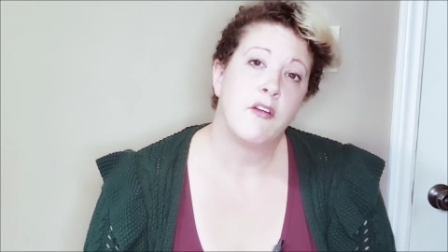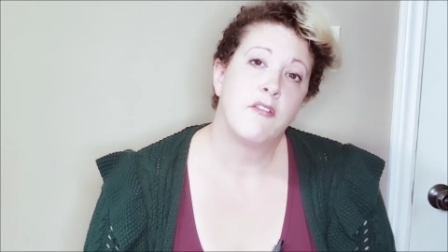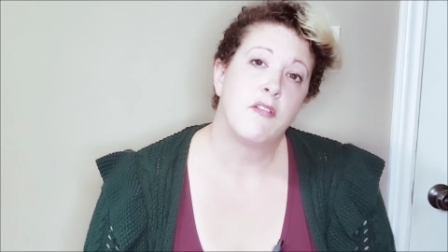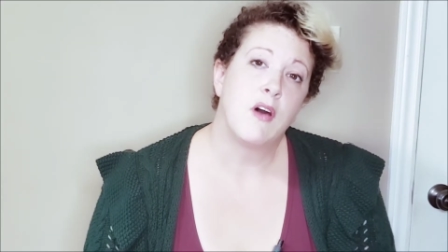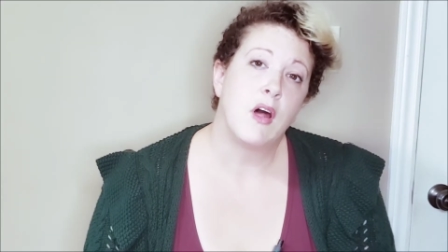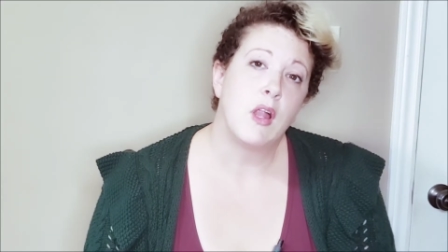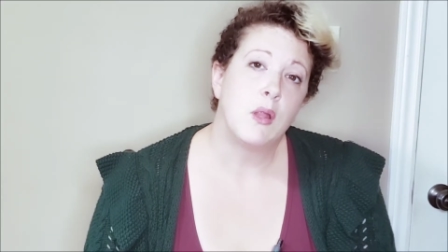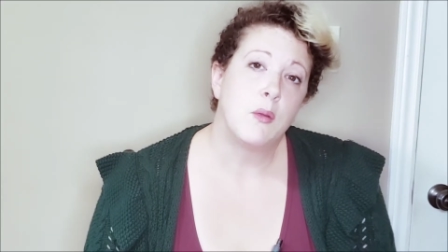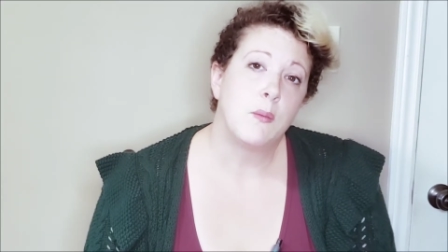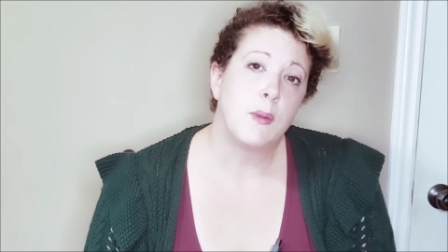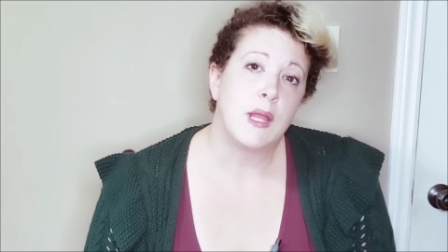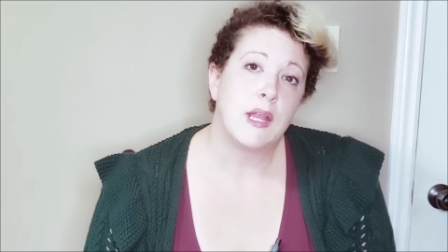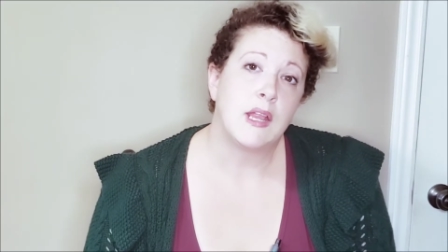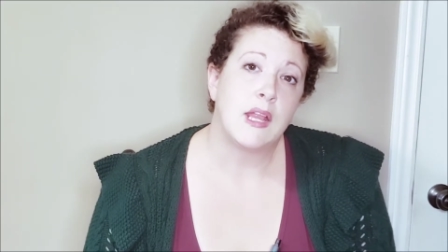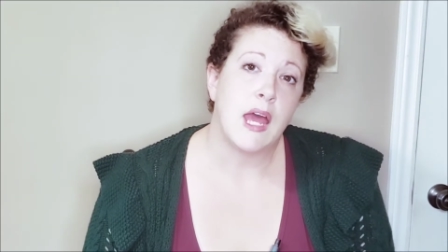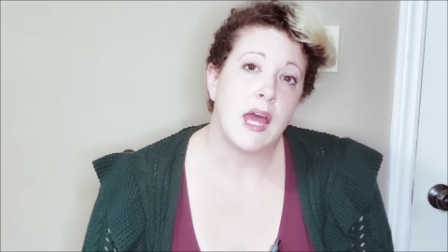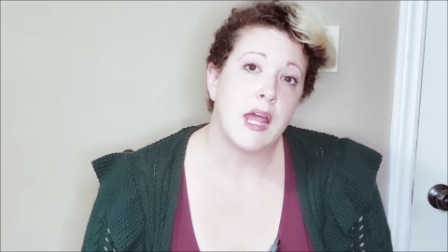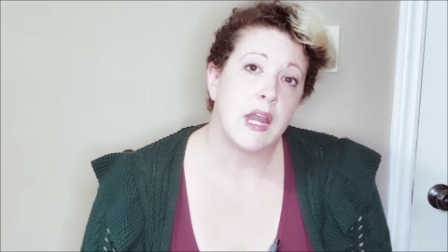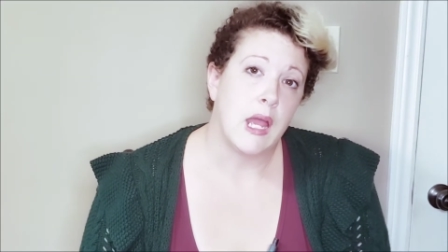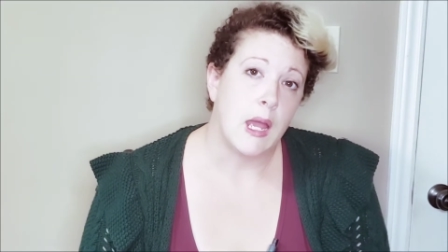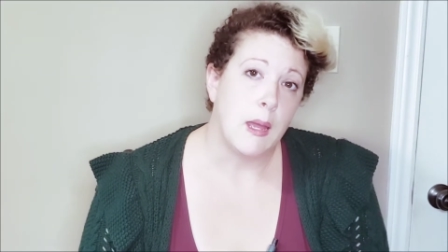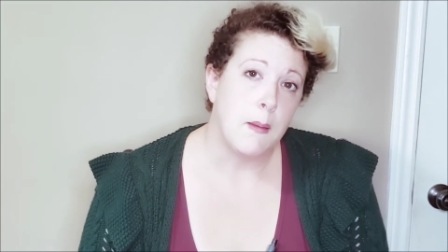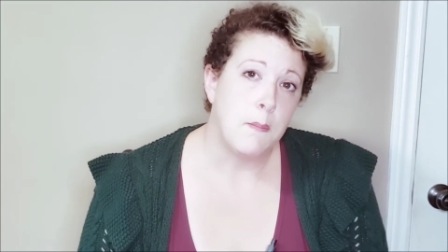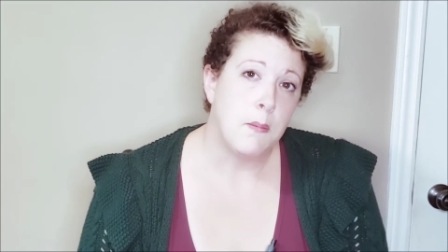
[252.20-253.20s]
Following
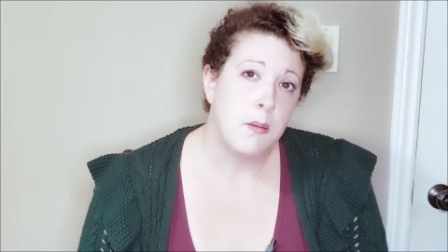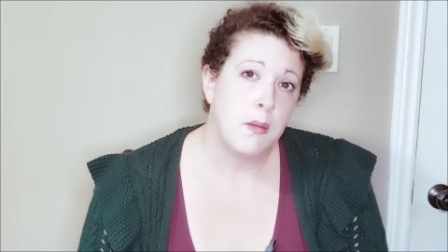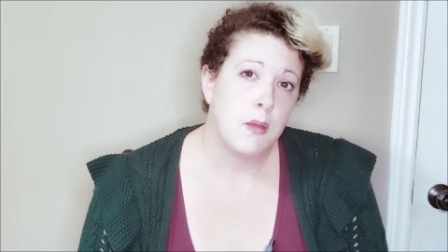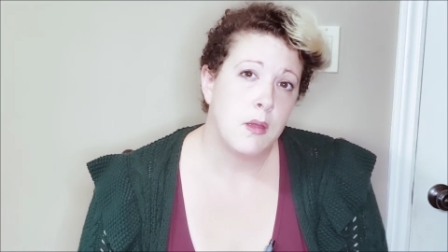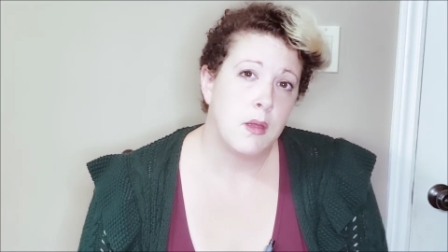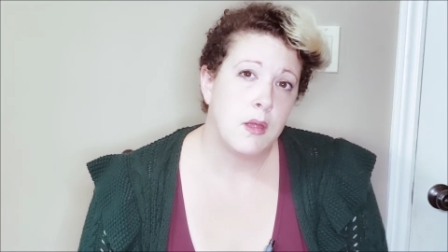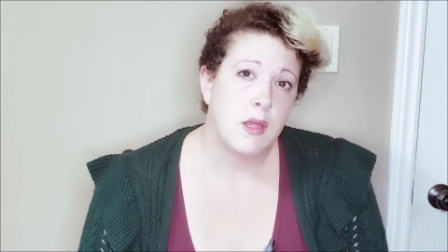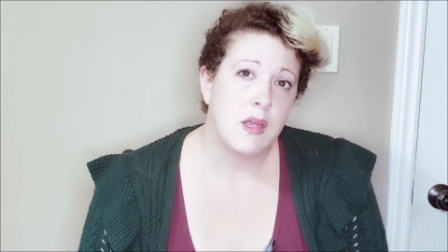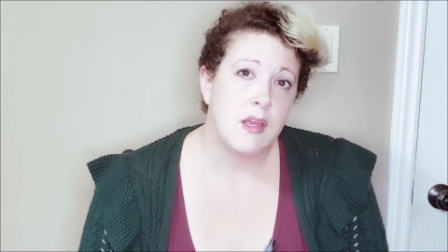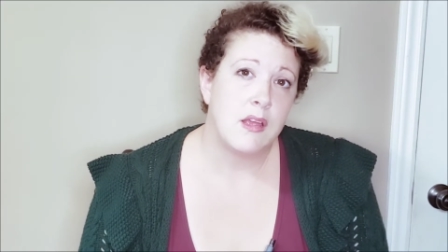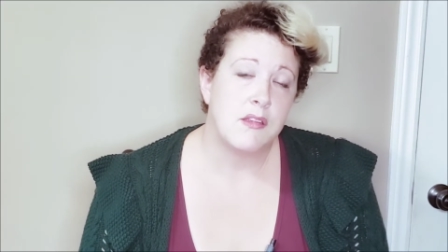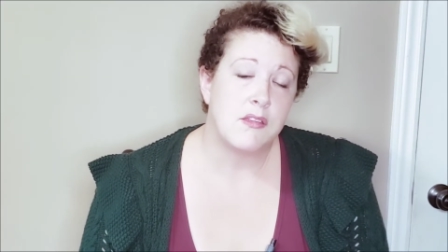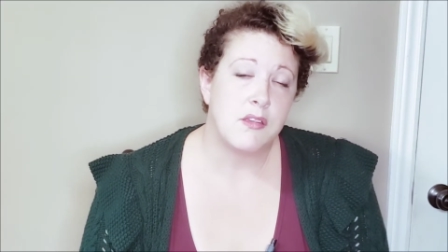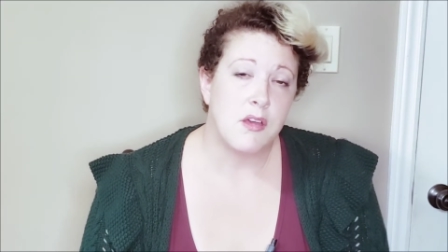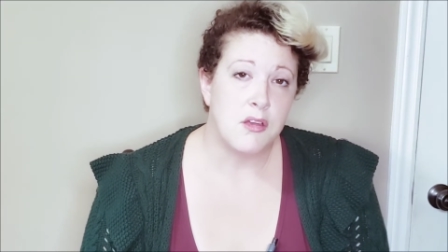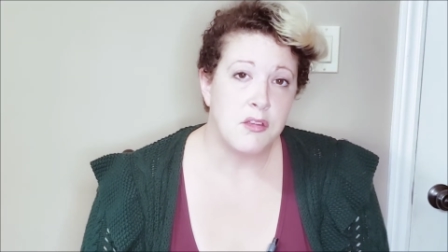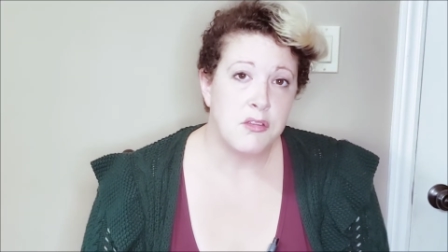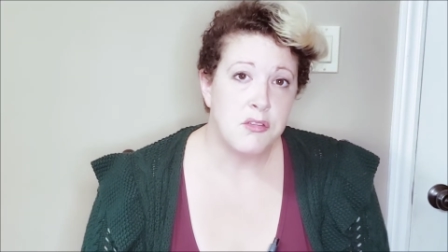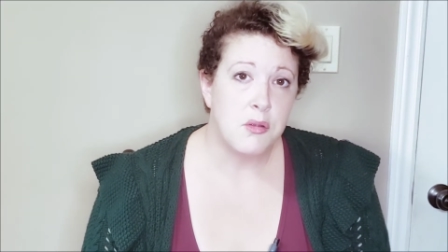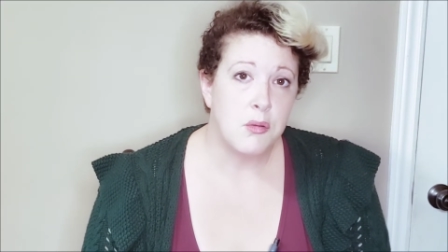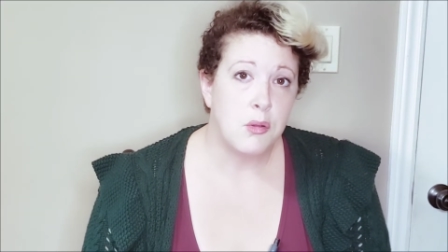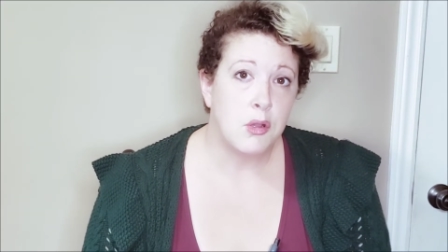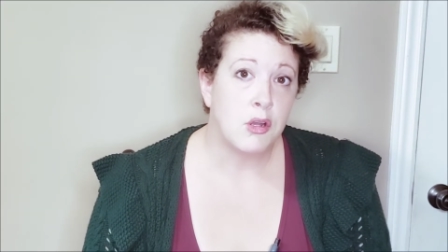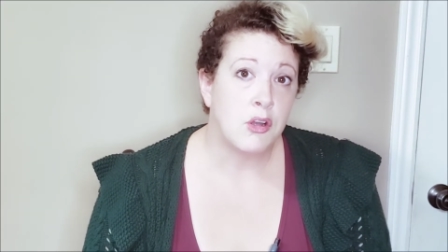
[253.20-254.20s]
that up is
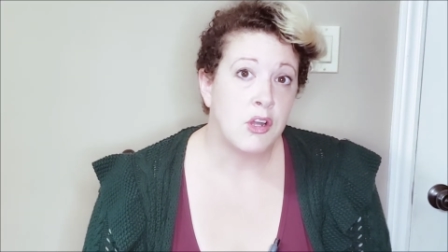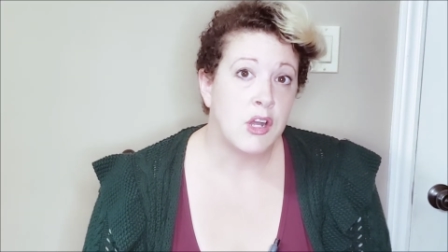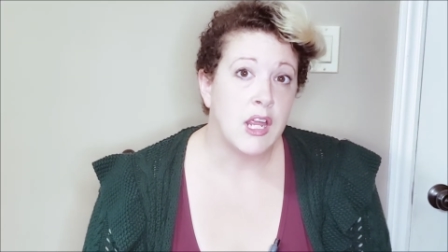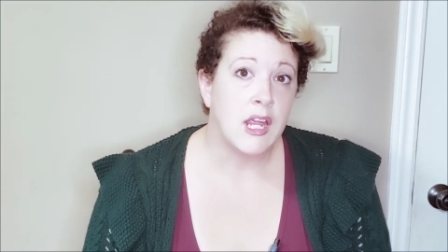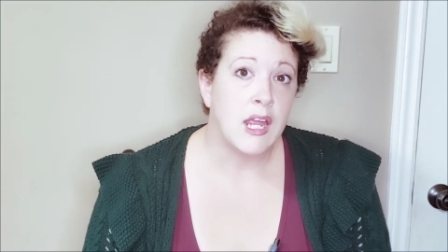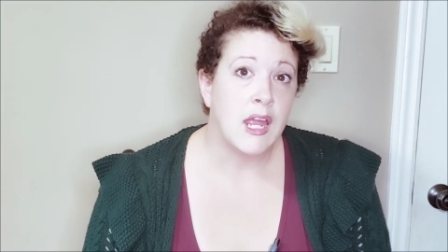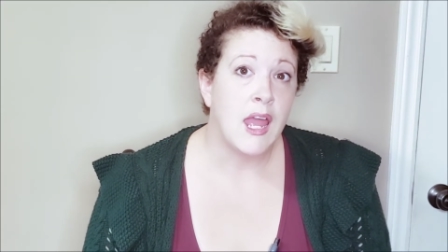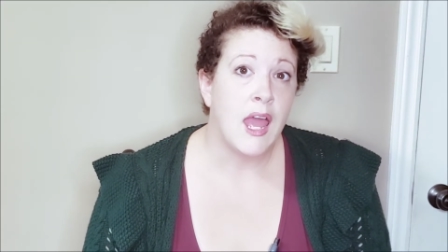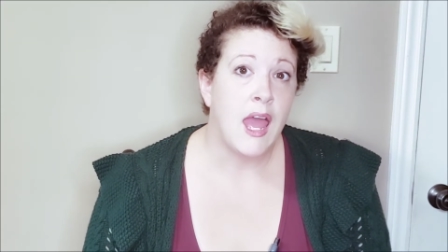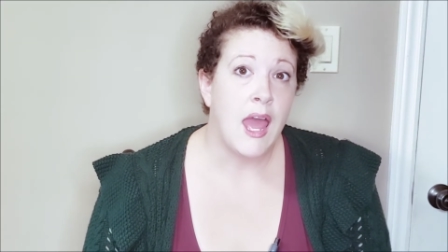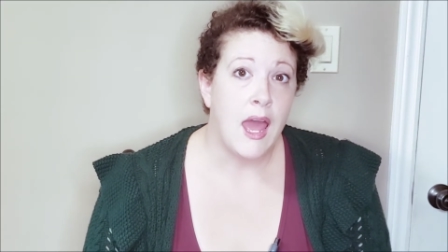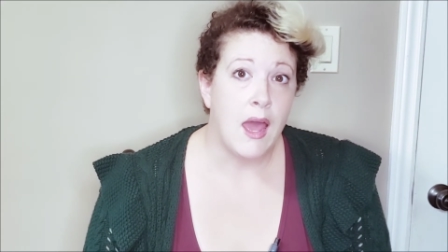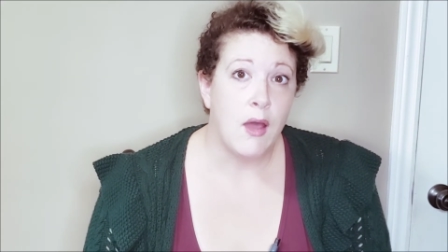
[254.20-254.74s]
also learning